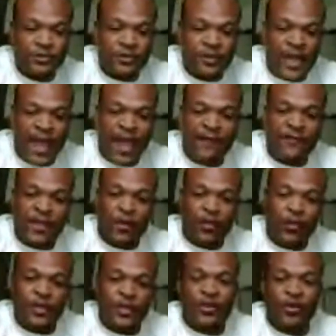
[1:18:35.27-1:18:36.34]
They have the
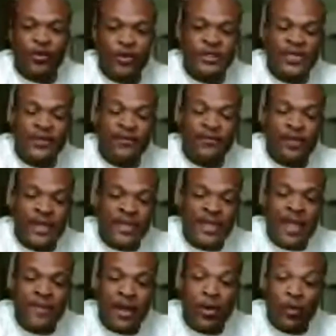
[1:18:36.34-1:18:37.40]
original ones that
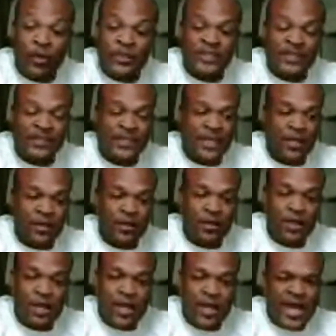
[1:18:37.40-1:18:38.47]
came out 1/6 scale,
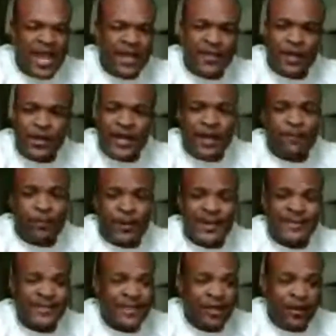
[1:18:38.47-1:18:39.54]
and they're not
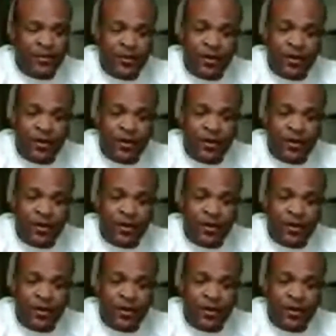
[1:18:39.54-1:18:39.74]
pricey at all.